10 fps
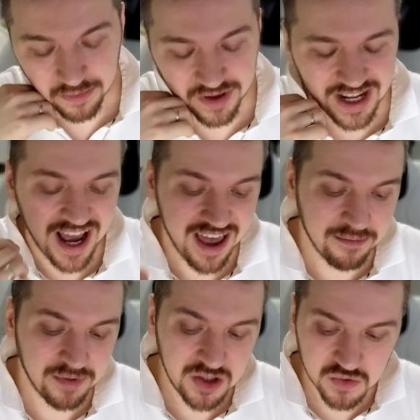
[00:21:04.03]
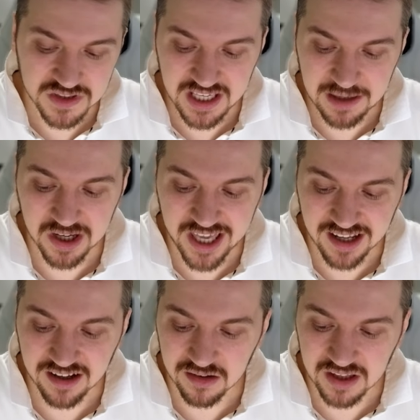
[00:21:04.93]
but I have been using
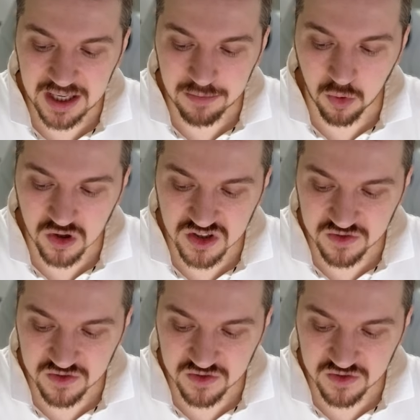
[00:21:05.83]
mechanical keyboards